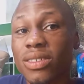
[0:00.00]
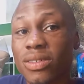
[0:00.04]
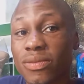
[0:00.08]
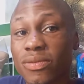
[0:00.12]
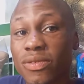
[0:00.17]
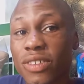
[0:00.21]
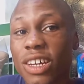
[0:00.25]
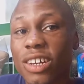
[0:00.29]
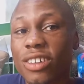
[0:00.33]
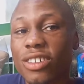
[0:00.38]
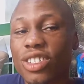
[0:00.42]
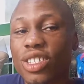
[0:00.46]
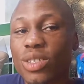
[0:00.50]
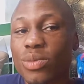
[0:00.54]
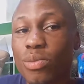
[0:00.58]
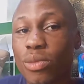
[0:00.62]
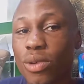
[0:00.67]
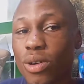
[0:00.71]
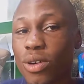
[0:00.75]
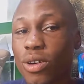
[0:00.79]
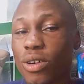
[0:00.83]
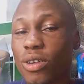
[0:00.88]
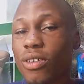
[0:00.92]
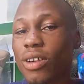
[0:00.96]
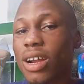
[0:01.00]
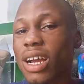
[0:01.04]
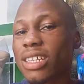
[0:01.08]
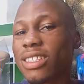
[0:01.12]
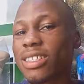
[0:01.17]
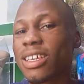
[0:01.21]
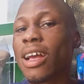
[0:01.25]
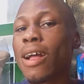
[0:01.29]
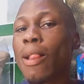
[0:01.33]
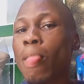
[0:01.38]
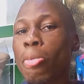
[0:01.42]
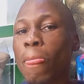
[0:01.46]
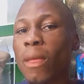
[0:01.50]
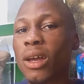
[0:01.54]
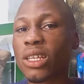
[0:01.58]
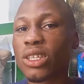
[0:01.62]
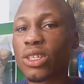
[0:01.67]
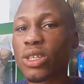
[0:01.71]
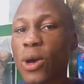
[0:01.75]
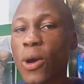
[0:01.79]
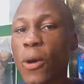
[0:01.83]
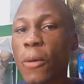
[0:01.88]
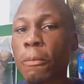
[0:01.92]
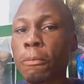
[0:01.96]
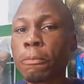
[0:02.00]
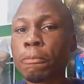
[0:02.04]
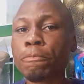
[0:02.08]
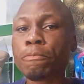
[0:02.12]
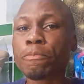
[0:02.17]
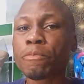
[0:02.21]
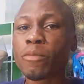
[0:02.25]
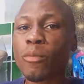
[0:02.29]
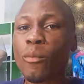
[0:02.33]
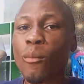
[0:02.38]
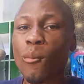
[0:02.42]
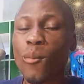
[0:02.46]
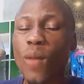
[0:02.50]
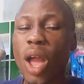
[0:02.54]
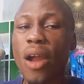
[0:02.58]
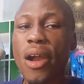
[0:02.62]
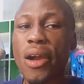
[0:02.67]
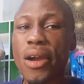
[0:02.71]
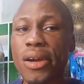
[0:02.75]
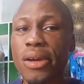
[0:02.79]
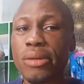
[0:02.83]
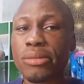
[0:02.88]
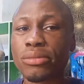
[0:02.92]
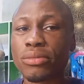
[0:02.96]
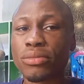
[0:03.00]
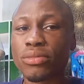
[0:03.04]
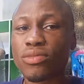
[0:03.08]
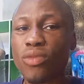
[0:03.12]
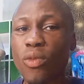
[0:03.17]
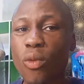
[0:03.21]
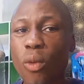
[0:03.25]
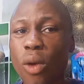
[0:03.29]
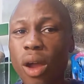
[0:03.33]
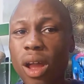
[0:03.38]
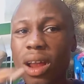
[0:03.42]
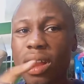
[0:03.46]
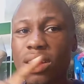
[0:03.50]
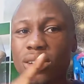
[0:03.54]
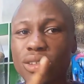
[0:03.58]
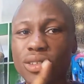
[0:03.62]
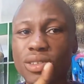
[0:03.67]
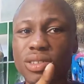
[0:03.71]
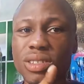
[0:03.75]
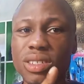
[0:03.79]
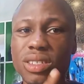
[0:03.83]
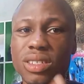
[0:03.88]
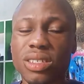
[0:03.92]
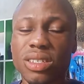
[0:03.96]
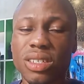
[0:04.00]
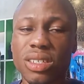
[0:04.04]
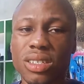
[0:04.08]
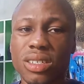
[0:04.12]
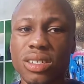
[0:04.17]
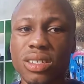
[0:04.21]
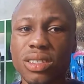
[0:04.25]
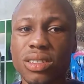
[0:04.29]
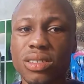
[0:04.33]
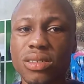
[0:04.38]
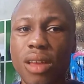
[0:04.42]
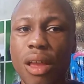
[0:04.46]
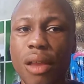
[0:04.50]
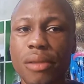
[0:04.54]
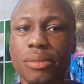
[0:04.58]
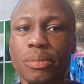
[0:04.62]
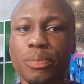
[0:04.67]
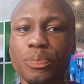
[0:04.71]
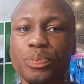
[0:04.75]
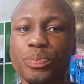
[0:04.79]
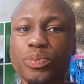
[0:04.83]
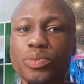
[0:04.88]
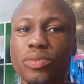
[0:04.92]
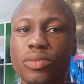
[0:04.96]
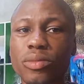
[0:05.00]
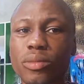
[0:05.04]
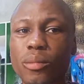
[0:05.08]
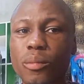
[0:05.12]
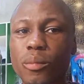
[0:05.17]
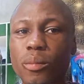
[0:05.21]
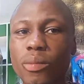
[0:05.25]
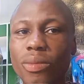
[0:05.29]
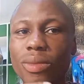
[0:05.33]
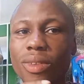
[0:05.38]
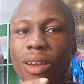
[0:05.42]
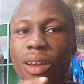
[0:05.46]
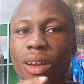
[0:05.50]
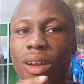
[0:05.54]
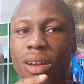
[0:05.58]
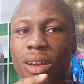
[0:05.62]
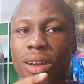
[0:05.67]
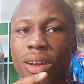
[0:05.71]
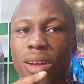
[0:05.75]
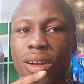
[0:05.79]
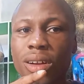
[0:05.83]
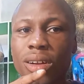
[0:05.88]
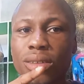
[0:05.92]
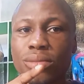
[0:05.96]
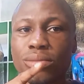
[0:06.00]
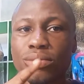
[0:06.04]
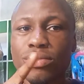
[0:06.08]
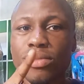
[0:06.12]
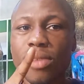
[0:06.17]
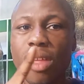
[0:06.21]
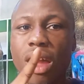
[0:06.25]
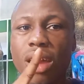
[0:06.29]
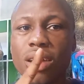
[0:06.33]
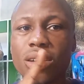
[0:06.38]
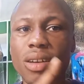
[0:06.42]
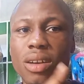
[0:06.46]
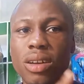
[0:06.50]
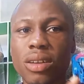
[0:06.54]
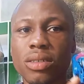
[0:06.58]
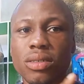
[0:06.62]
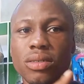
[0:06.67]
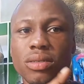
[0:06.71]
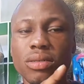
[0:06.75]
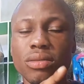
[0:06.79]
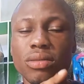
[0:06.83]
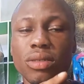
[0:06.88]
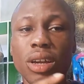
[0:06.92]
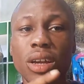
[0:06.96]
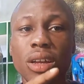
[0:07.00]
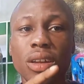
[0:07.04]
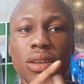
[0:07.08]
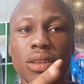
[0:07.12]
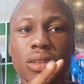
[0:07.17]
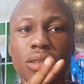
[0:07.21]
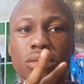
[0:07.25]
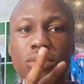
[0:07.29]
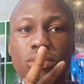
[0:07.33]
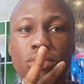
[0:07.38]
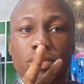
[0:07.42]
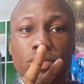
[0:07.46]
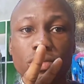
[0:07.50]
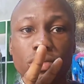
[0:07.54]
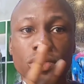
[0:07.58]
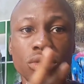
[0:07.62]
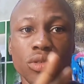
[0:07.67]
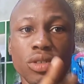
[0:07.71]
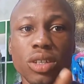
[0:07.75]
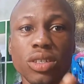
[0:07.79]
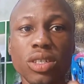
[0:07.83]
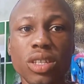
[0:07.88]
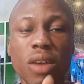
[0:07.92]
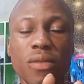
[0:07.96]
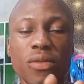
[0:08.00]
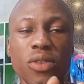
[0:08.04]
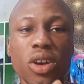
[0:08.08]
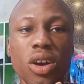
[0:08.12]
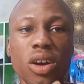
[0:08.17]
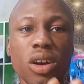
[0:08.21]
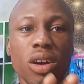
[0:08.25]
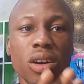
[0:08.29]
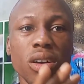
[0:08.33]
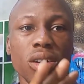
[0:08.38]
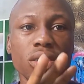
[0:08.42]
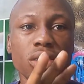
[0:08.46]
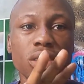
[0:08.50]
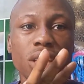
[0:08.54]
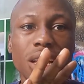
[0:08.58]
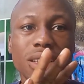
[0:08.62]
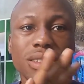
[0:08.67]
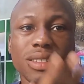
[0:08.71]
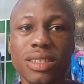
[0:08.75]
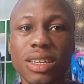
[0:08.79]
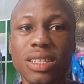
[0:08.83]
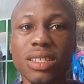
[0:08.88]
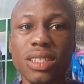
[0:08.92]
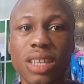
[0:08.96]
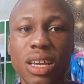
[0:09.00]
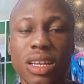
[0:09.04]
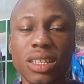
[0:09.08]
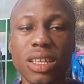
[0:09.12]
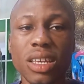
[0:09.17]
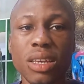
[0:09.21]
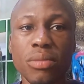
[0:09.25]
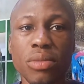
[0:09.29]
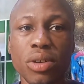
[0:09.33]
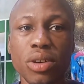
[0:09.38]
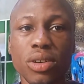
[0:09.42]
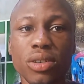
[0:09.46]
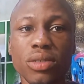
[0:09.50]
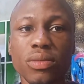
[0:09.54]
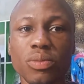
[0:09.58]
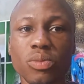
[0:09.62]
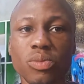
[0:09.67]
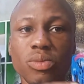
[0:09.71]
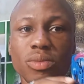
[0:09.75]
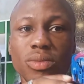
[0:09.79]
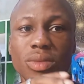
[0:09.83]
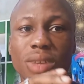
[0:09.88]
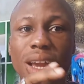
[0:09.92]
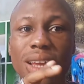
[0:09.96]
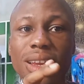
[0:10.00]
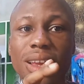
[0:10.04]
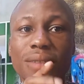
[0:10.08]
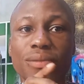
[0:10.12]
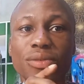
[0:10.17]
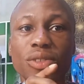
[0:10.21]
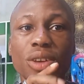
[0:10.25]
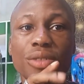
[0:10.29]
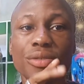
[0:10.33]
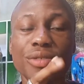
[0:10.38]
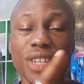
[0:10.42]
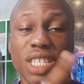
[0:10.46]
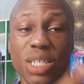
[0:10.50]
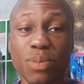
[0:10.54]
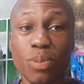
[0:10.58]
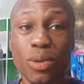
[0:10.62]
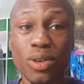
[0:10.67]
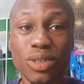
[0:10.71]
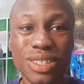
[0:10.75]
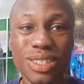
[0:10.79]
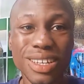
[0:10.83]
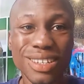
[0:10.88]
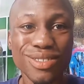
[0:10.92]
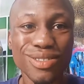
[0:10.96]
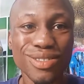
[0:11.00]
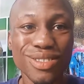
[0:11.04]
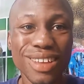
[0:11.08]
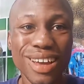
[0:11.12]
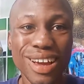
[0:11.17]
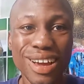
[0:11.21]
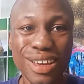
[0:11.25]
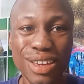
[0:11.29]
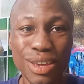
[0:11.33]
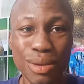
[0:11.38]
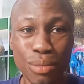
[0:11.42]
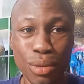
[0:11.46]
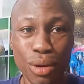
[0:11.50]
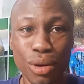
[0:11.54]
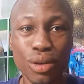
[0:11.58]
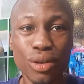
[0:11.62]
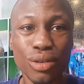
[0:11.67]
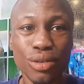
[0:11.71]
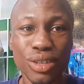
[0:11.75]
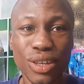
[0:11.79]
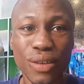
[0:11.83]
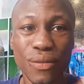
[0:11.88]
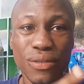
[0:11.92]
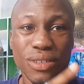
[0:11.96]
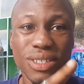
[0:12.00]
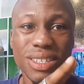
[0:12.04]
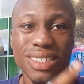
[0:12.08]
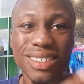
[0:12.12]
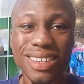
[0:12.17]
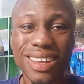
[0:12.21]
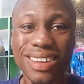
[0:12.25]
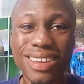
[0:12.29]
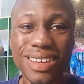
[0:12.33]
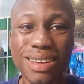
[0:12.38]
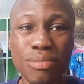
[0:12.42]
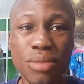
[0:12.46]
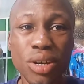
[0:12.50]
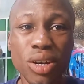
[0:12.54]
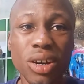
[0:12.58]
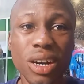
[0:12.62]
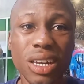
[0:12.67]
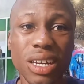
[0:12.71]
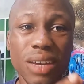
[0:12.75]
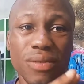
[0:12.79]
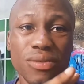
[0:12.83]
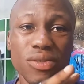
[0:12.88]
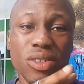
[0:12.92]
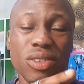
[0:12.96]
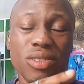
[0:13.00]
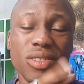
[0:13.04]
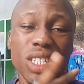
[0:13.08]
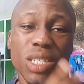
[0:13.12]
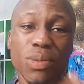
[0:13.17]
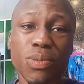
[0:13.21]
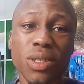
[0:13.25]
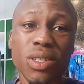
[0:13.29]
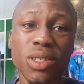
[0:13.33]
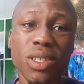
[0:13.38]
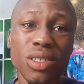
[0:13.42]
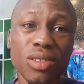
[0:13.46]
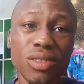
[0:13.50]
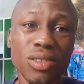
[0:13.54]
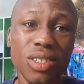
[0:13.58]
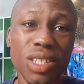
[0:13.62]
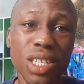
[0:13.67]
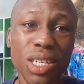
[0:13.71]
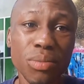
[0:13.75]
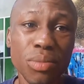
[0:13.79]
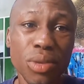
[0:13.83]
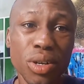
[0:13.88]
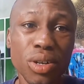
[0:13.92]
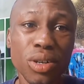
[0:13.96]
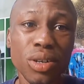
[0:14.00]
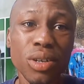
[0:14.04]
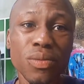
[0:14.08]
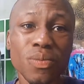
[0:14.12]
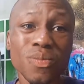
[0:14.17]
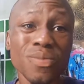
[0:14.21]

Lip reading: very small. All right. So what I noticed is um, uh, those of you that sent an email and have not responded to that email, if you sent an email and have not responded to the email,